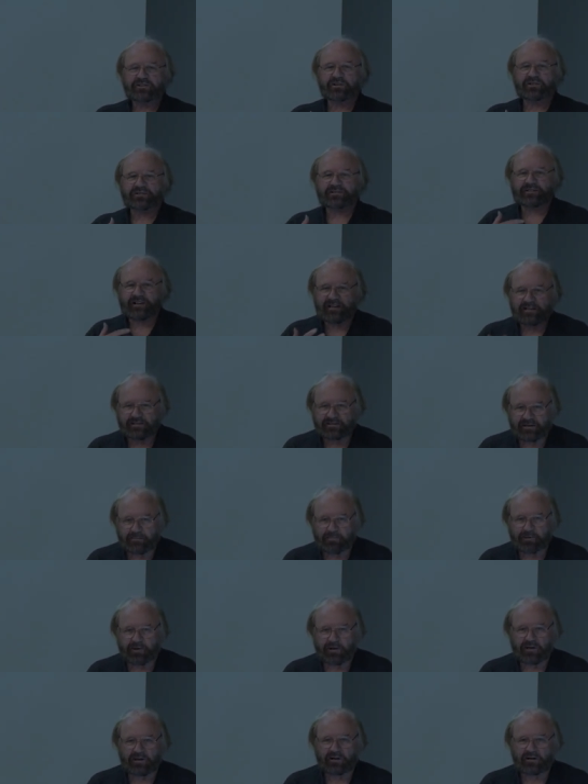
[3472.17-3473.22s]
say
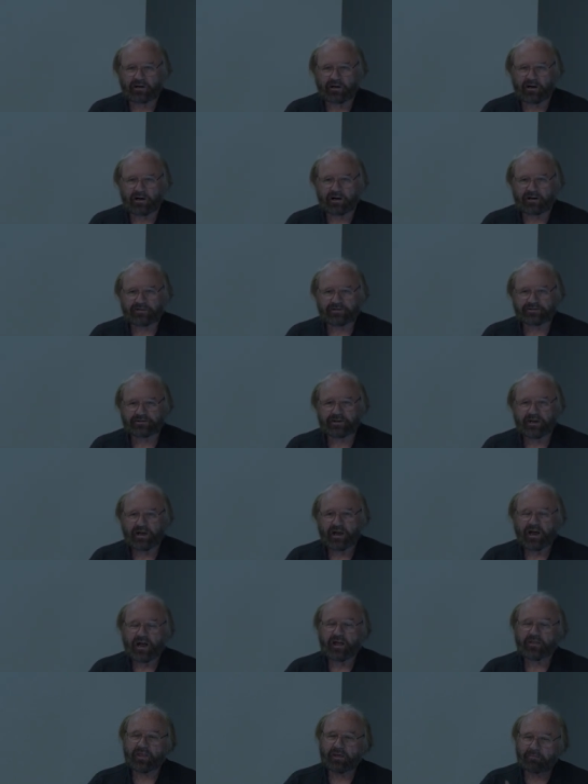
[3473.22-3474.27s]
something in class
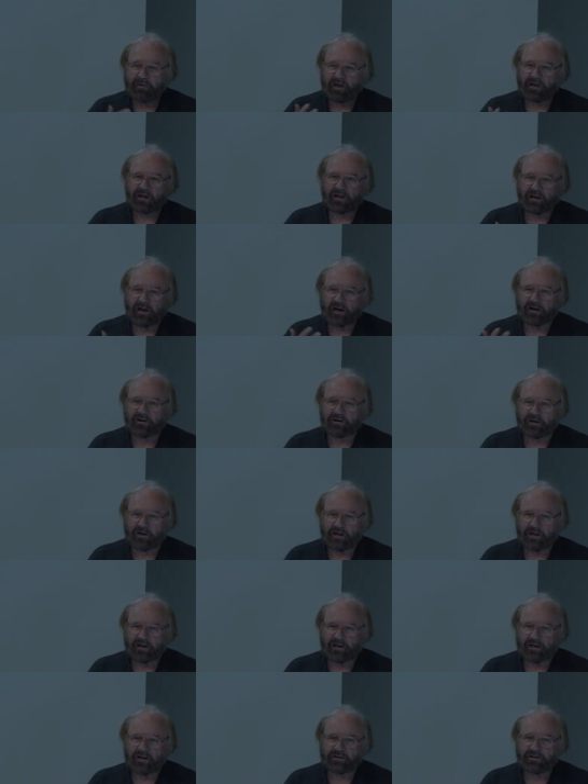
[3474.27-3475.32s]
and they make an error
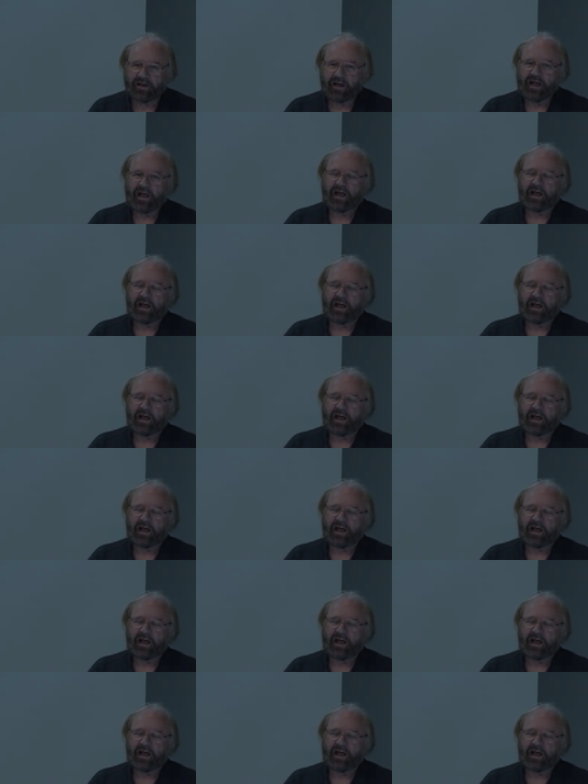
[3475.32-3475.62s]
in it,